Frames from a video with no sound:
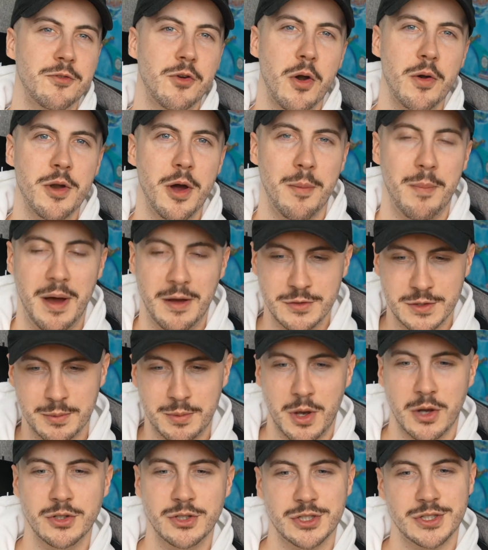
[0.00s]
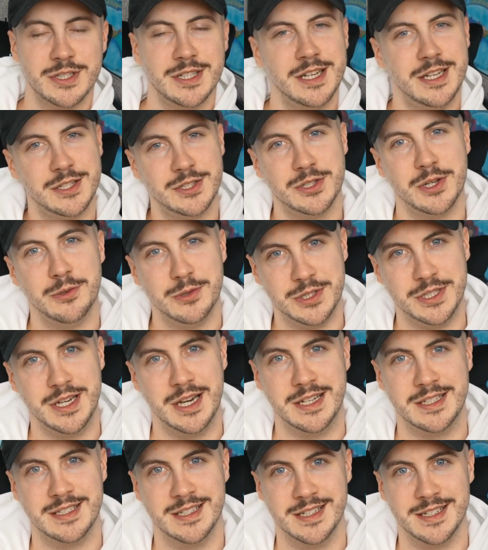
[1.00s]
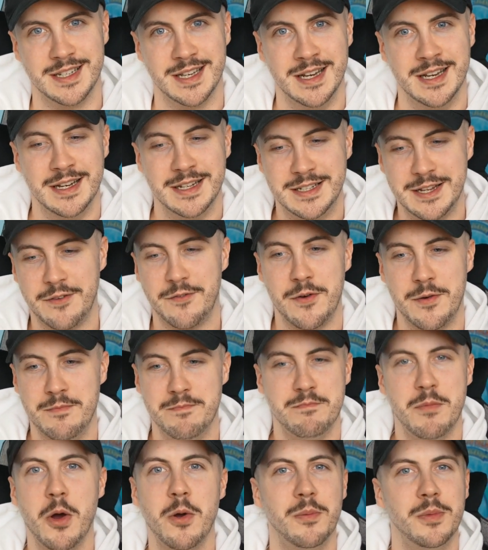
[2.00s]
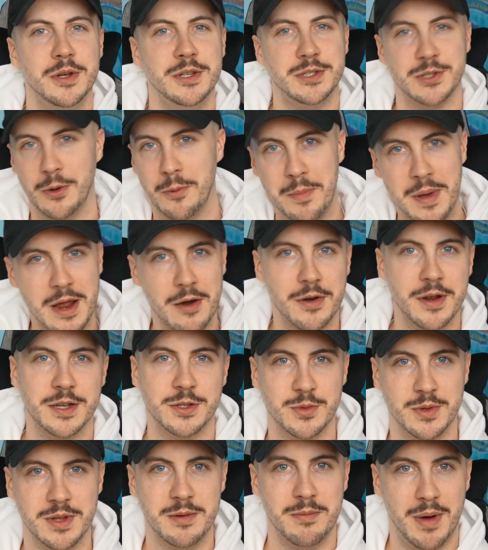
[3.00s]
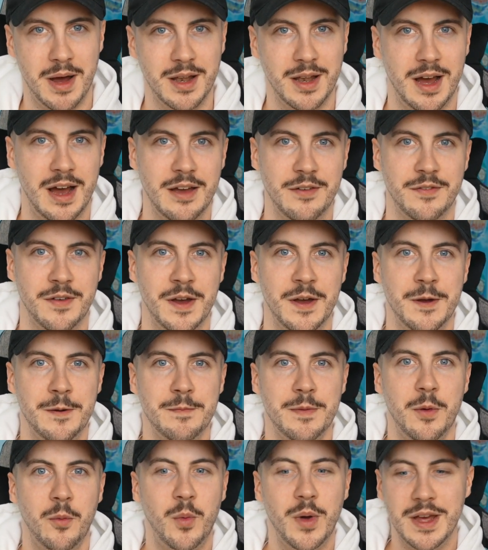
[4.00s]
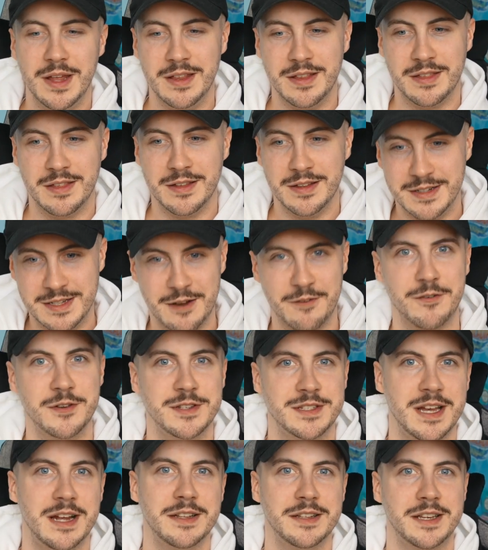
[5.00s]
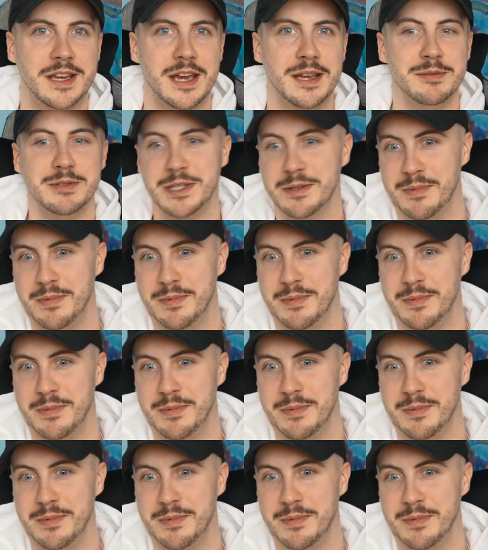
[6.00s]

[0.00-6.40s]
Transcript: I've grown up, I've subconsciously associated different moments or periods within my life with different Zelda games,